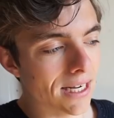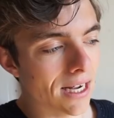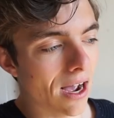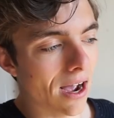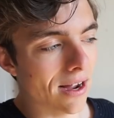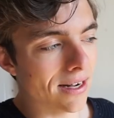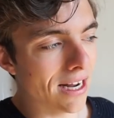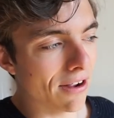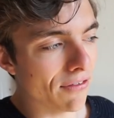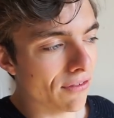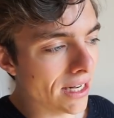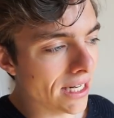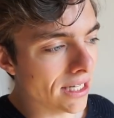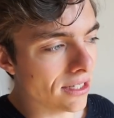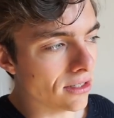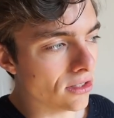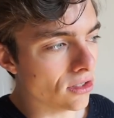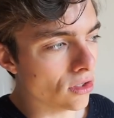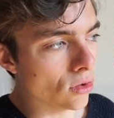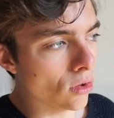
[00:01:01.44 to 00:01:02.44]
uh, I
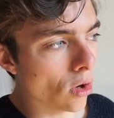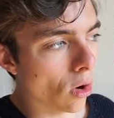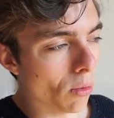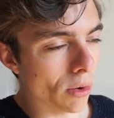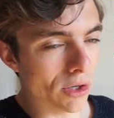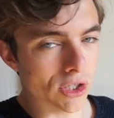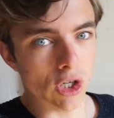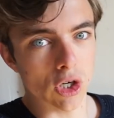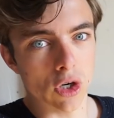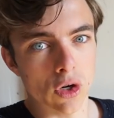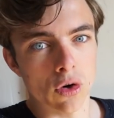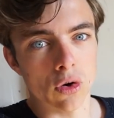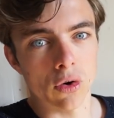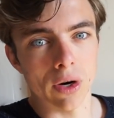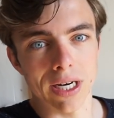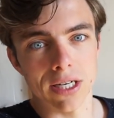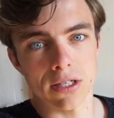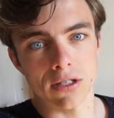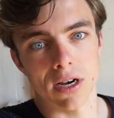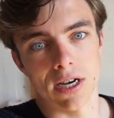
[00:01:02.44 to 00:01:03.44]
definitely do not want to
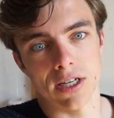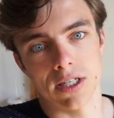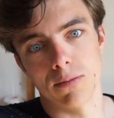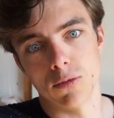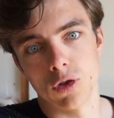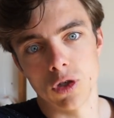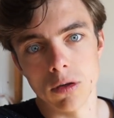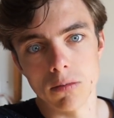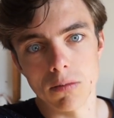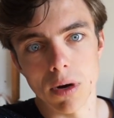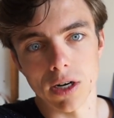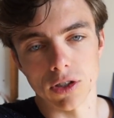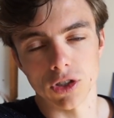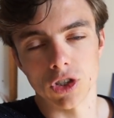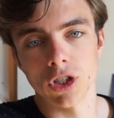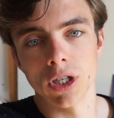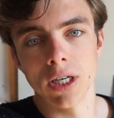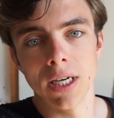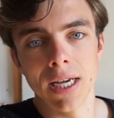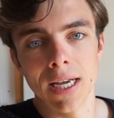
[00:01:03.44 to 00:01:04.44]
criticize them too
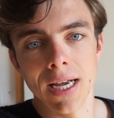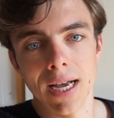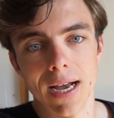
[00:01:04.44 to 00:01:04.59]
much.